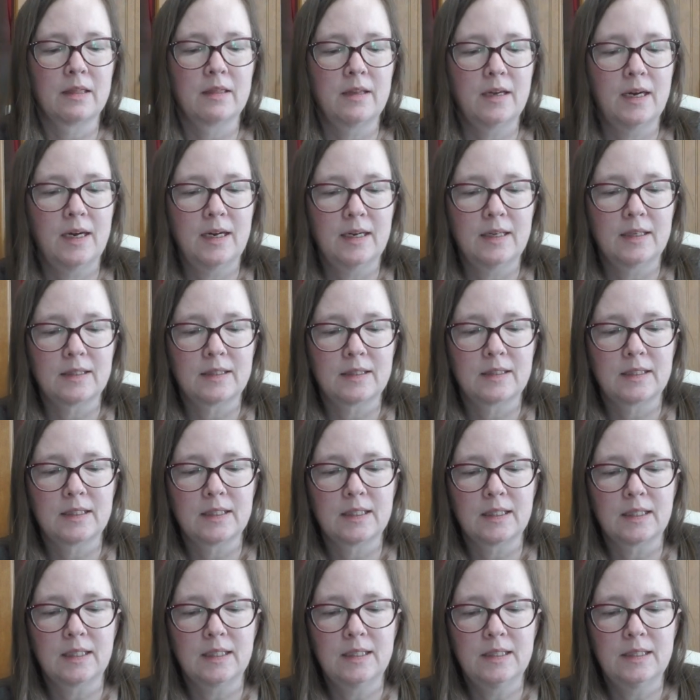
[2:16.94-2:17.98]

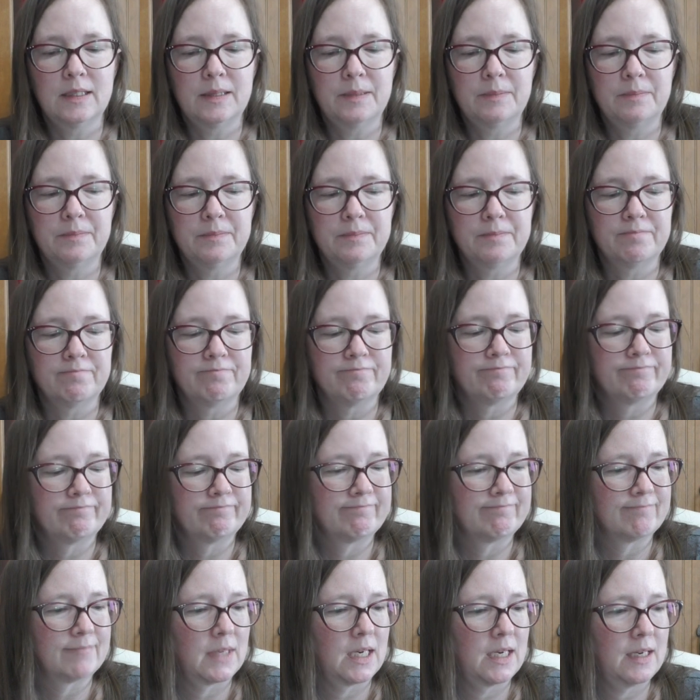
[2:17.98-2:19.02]
that
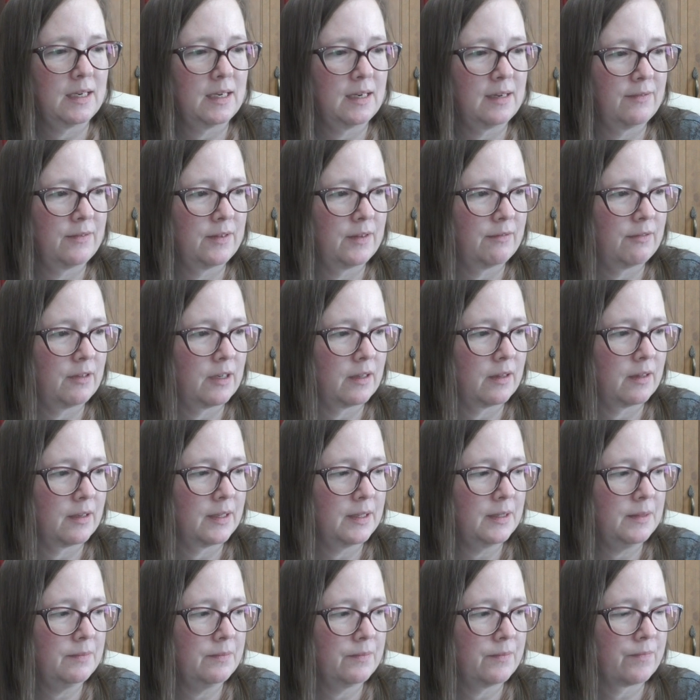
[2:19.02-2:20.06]
I have
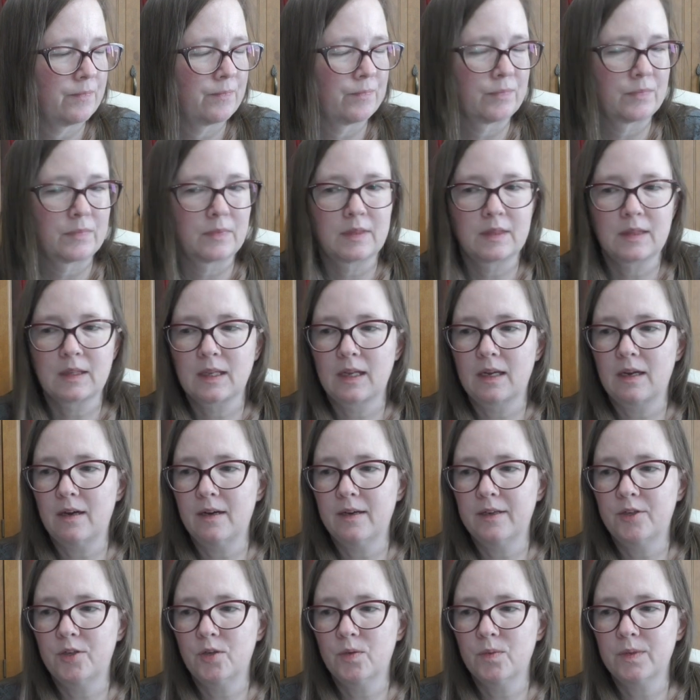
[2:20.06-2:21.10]
everything.
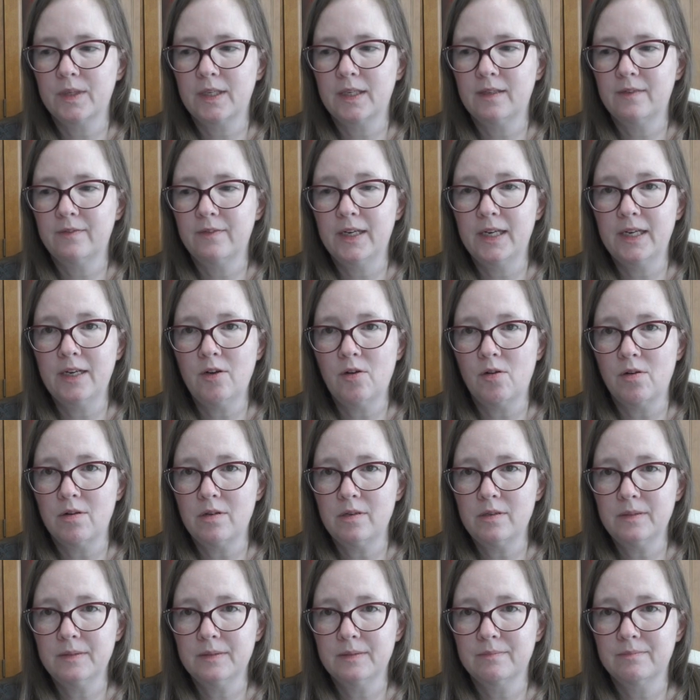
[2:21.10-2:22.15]
I don't have any
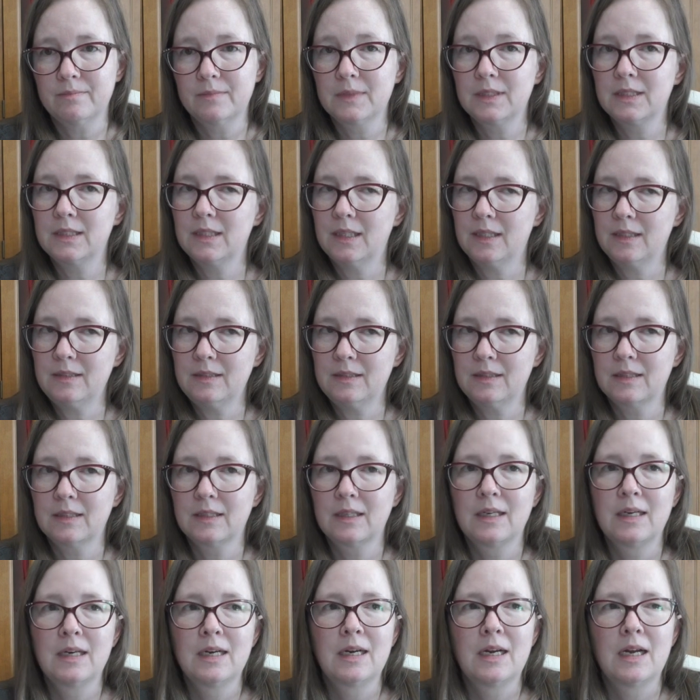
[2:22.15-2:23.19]
haul yet.
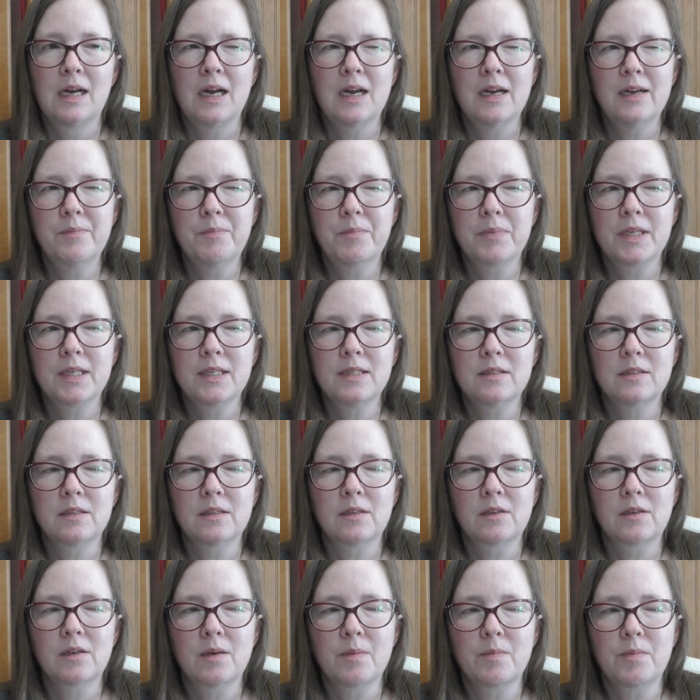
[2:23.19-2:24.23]
I placed
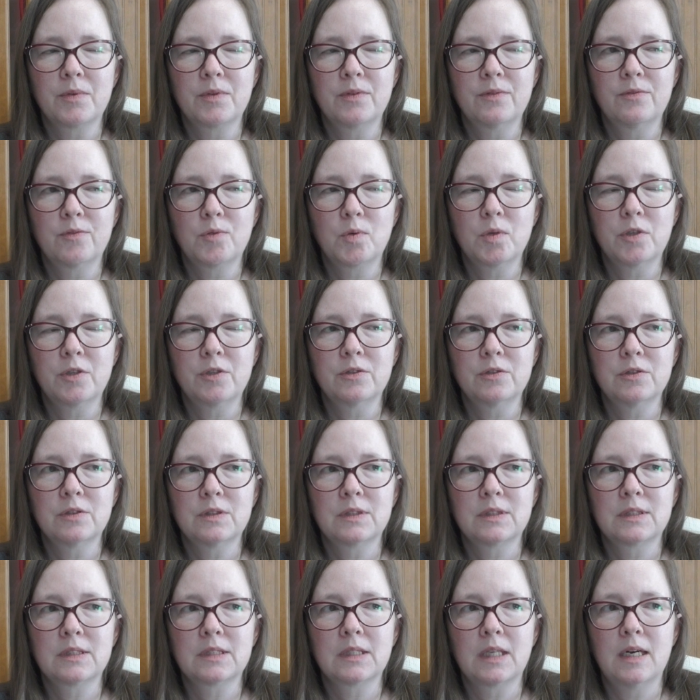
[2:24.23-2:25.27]
a couple of
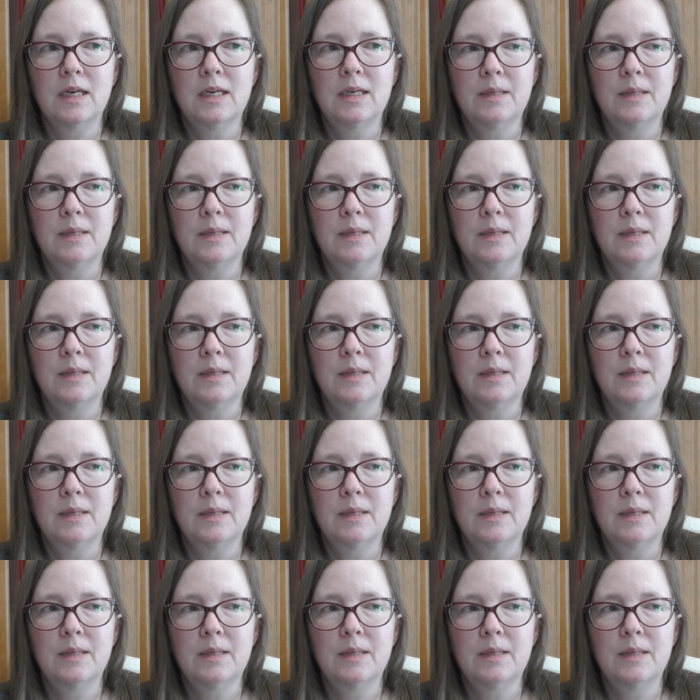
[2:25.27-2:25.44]
orders